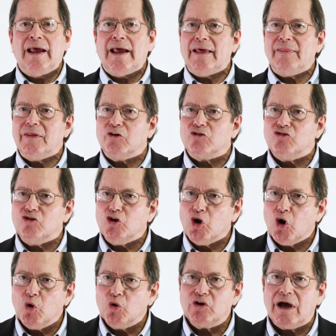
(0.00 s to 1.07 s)
and there's
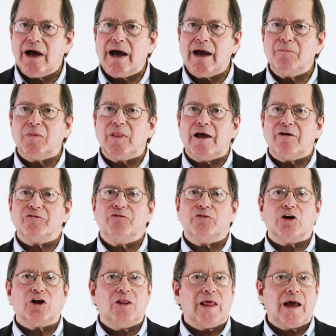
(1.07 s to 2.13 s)
no time left
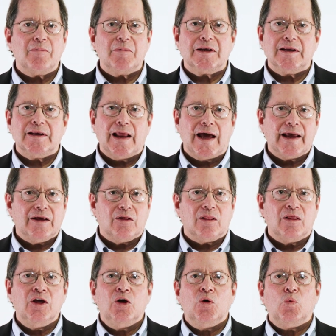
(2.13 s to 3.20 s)
for climate denial,
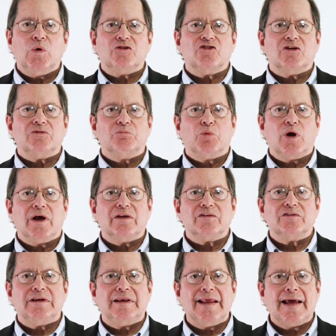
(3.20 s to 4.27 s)
which has brought
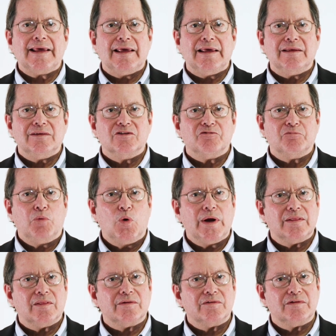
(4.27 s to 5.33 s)
us decades of
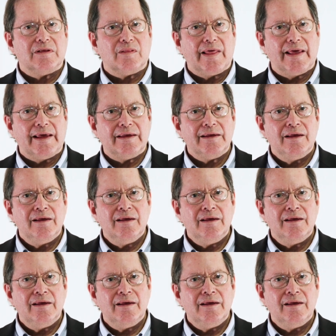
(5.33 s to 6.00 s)
pointless delay.